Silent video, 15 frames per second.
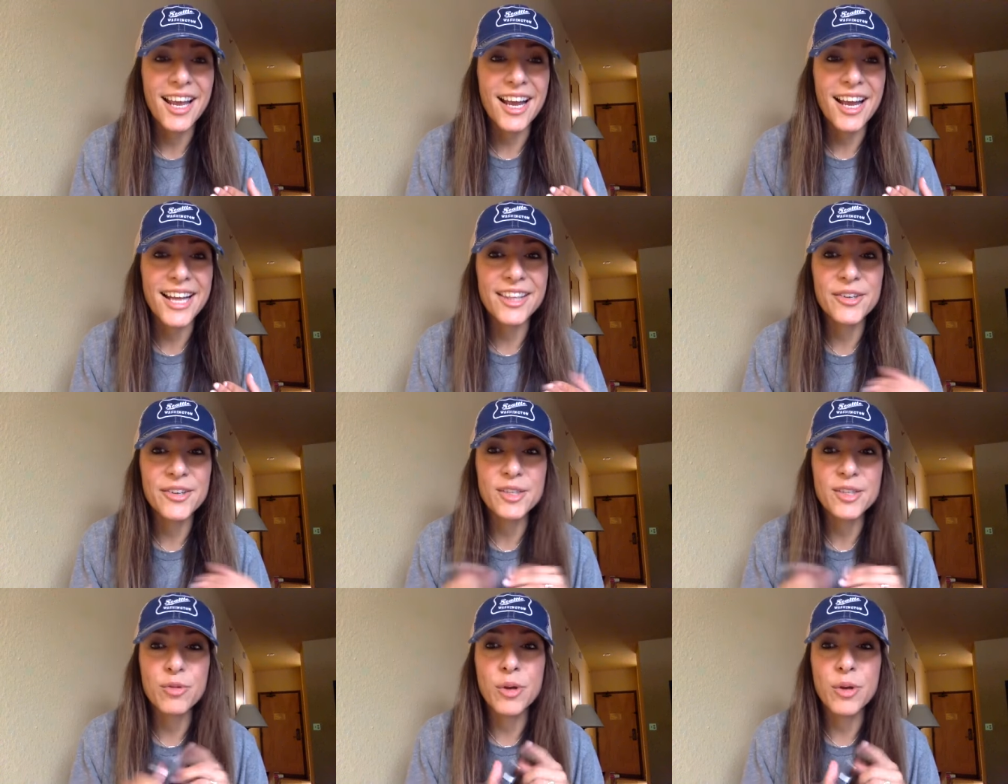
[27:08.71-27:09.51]
uh,
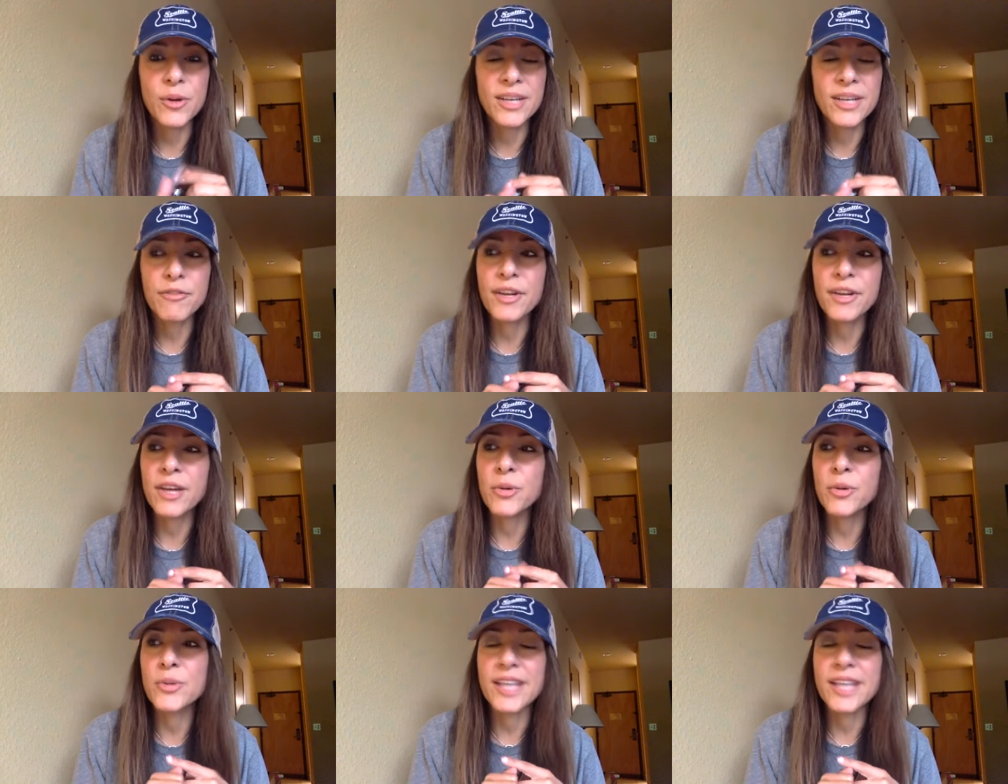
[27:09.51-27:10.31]
there's a quote and i forget
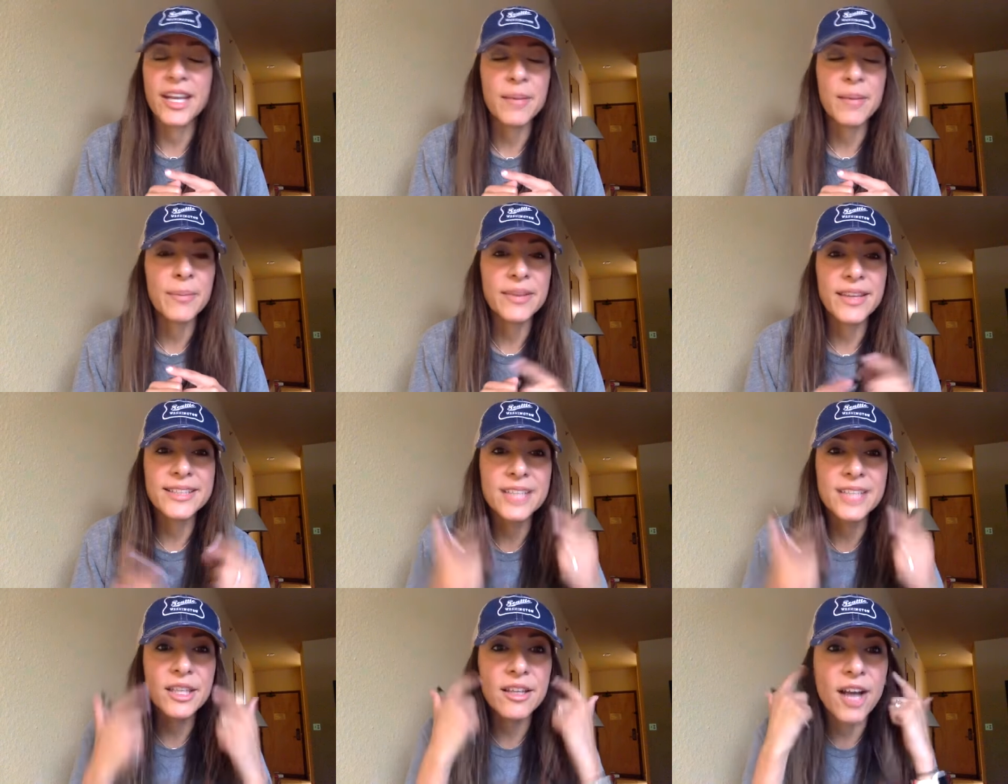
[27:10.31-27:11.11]
who said it but they
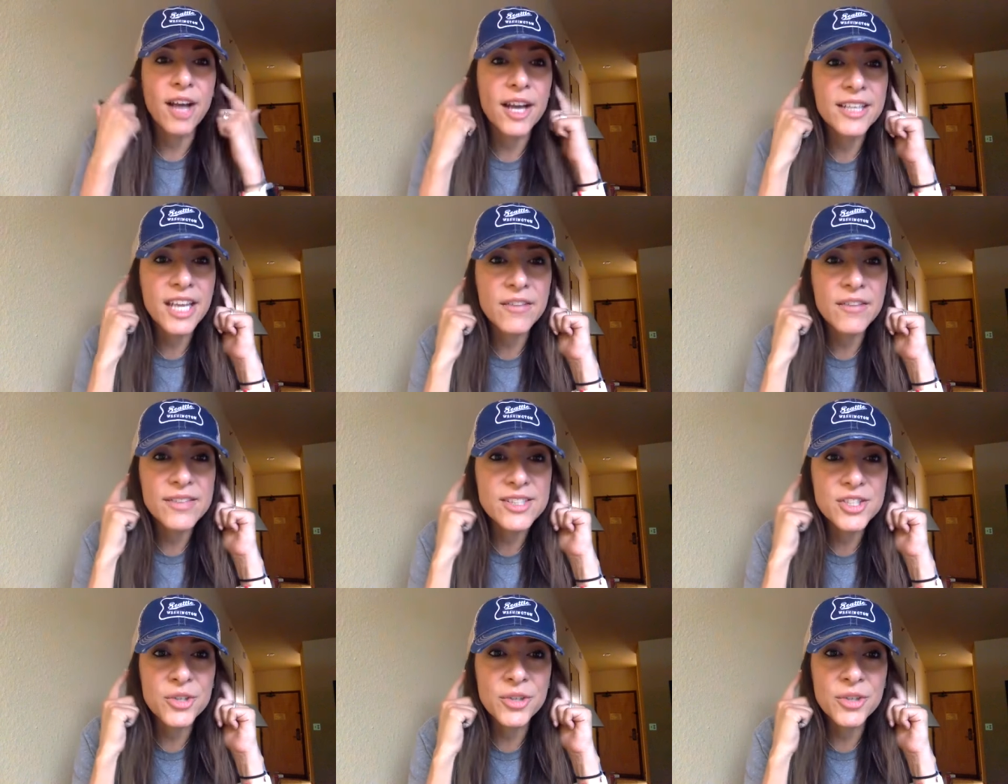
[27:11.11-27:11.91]
said god gave
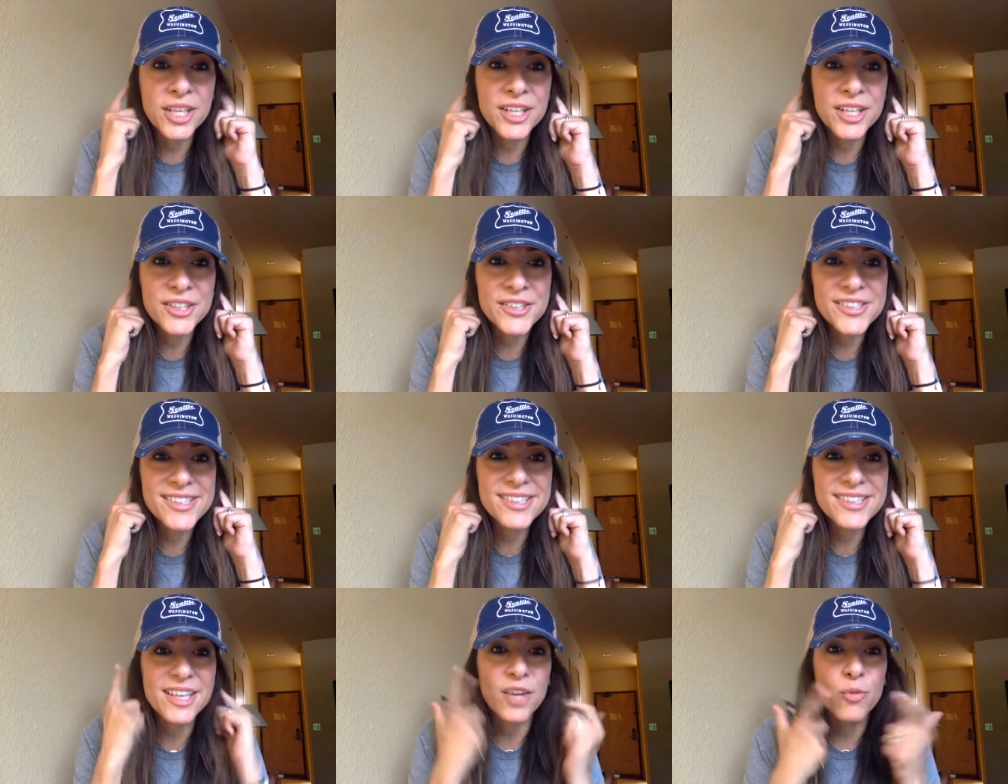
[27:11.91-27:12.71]
us two
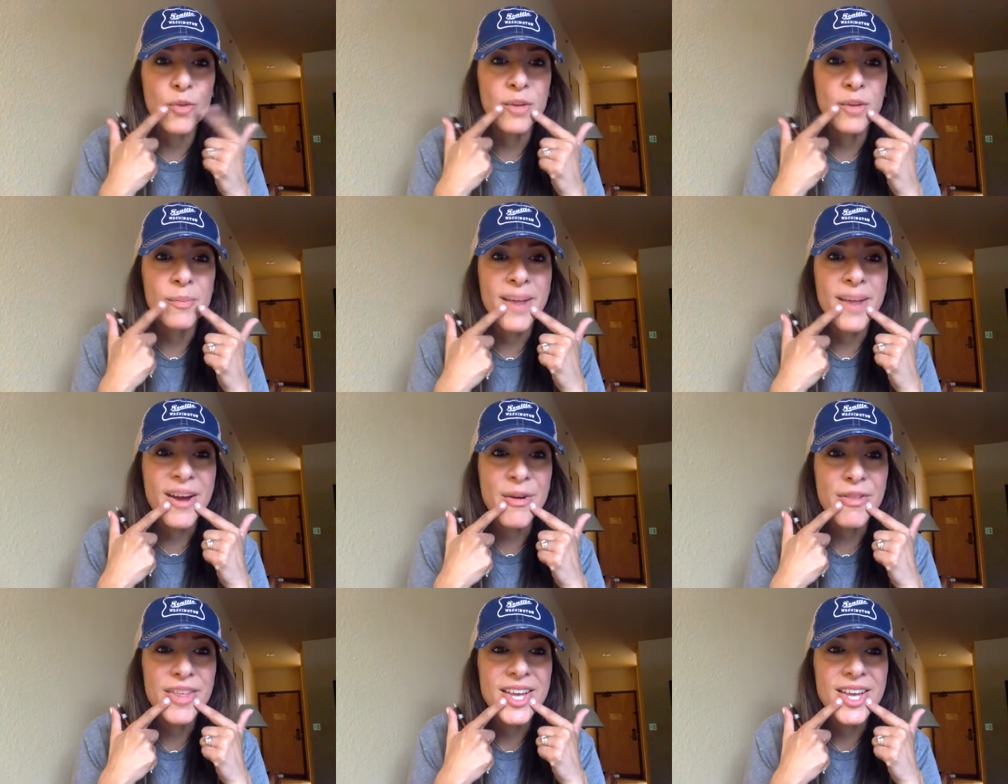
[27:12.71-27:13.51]
ears and one
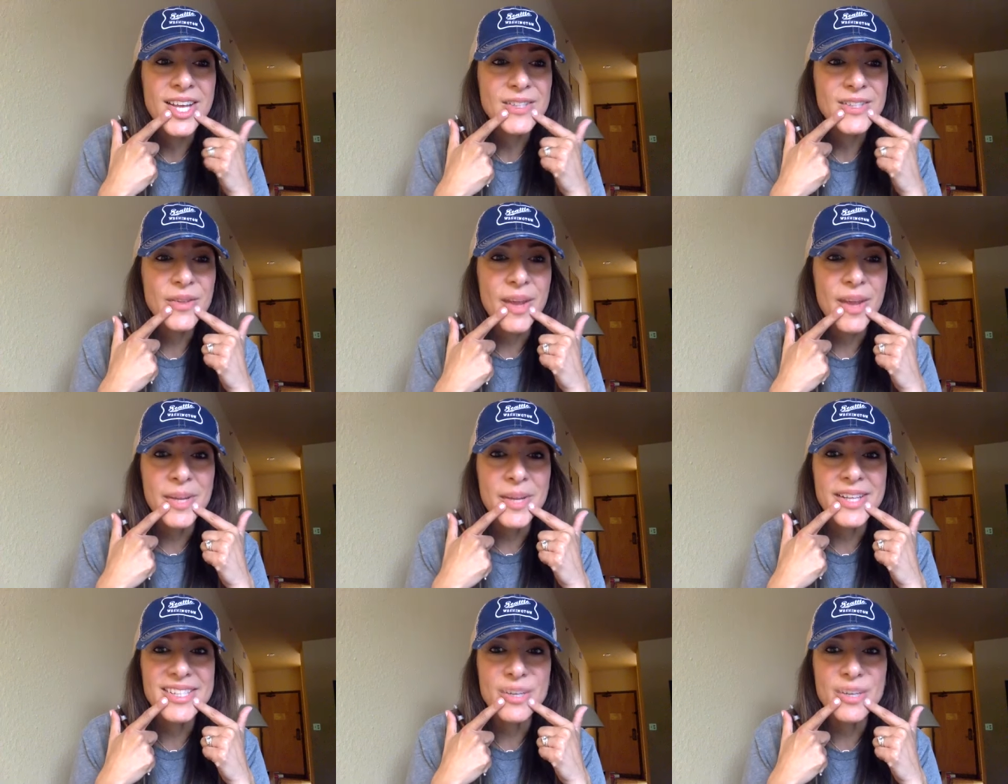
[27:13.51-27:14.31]
mouth so that
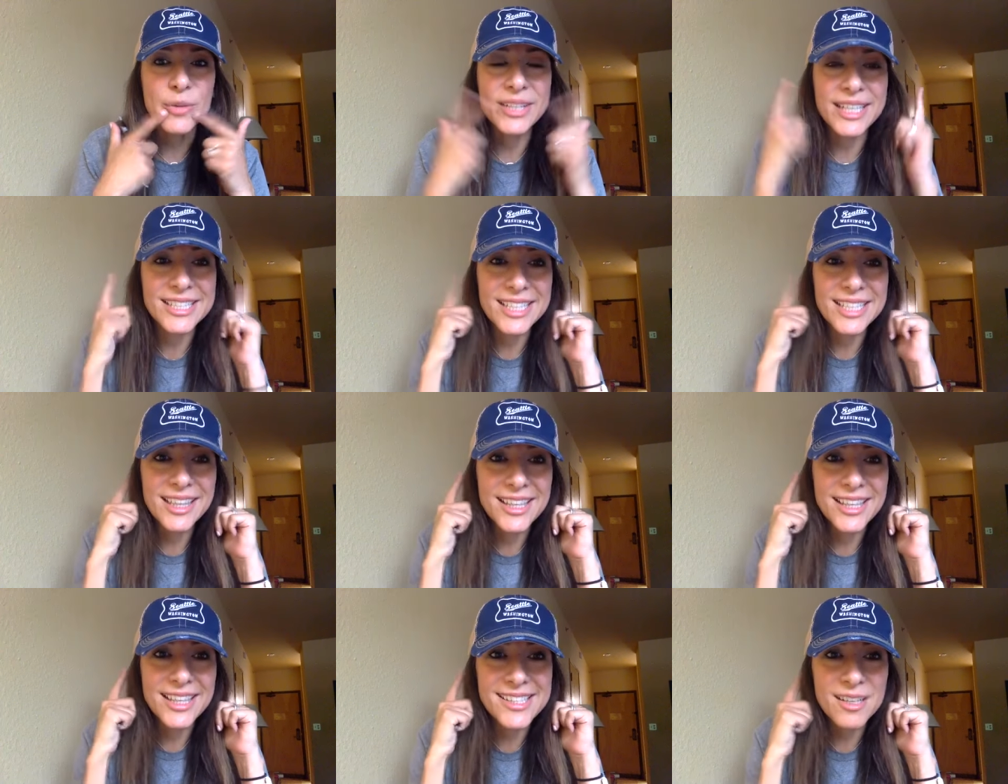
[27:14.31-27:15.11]
means that we need to
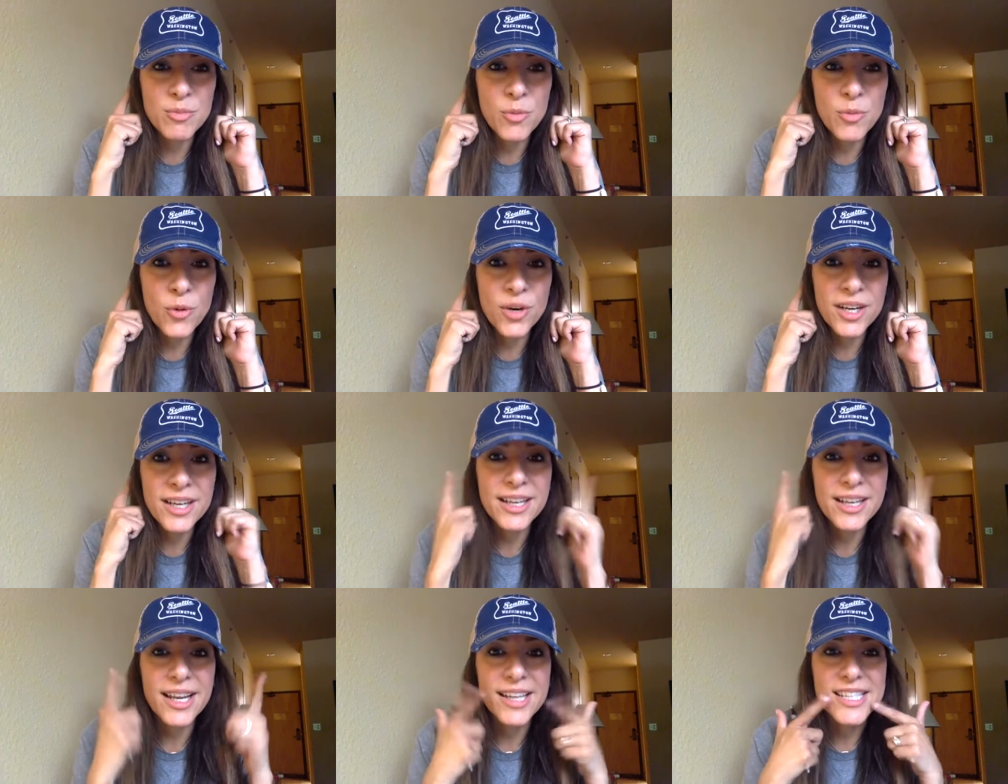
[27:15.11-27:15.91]
listen more
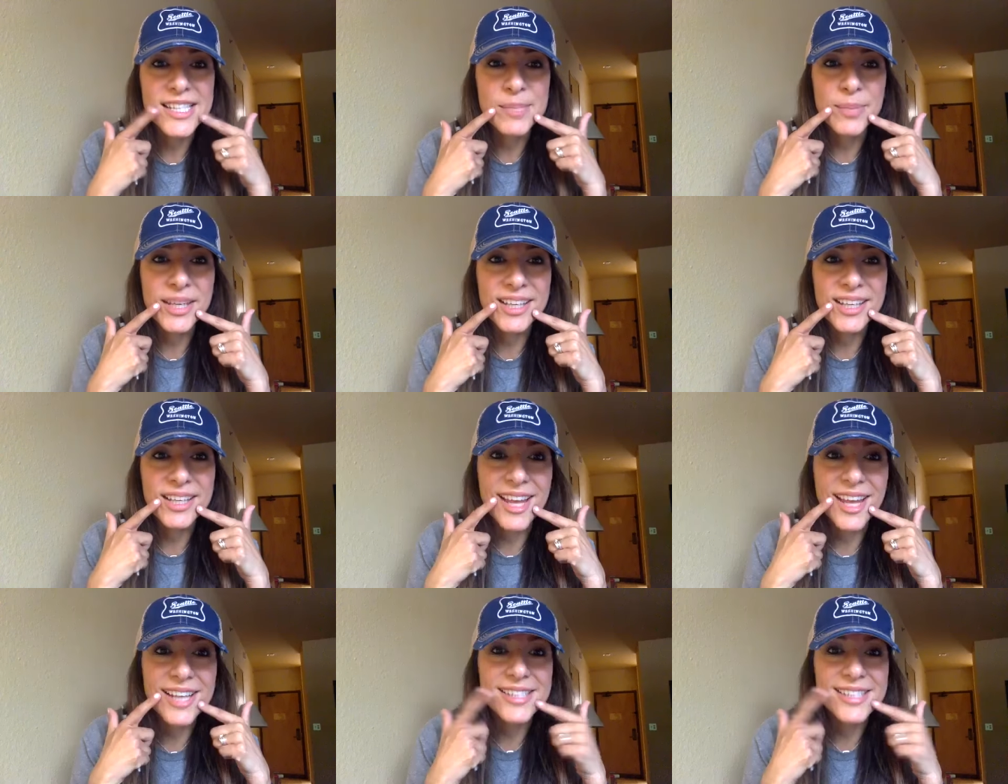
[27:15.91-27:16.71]
and speak
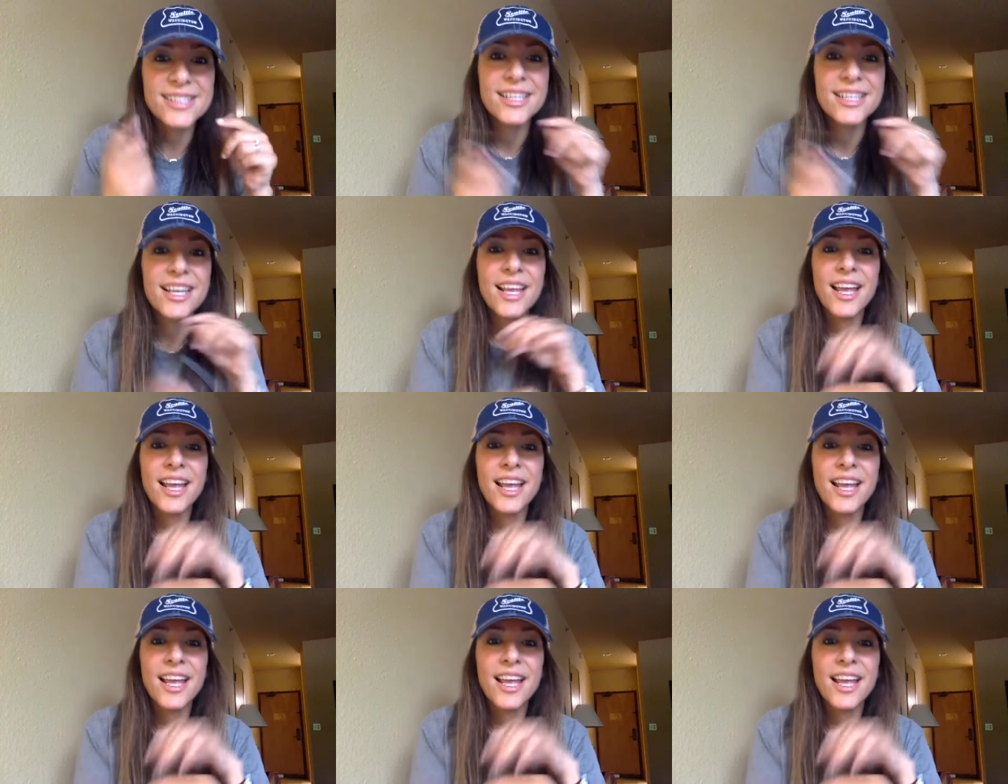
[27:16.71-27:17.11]
less